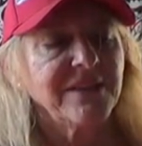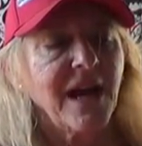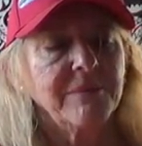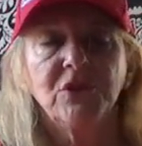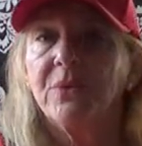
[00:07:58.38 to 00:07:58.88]

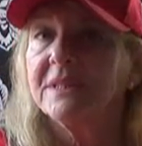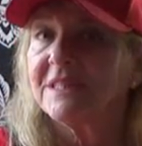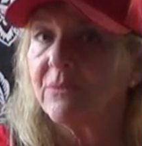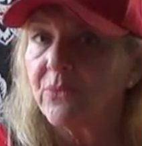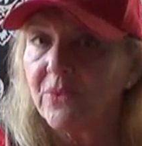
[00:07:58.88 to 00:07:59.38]
I'm doing
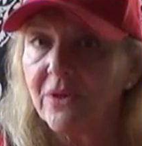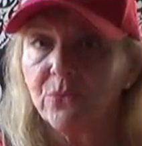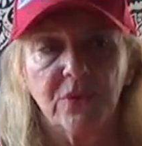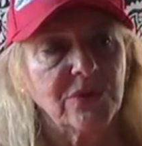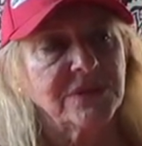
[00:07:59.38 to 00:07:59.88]
some
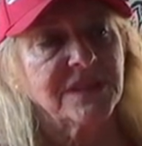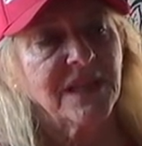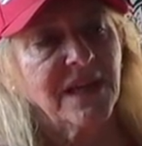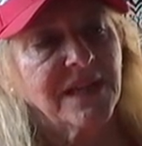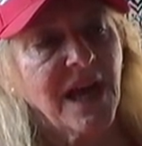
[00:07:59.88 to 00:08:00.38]
root
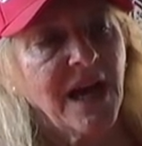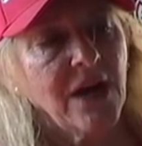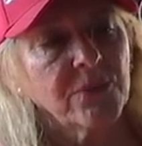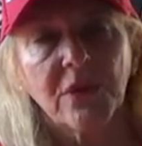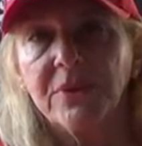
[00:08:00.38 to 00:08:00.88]

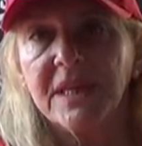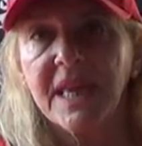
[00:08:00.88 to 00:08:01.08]
uh, rooting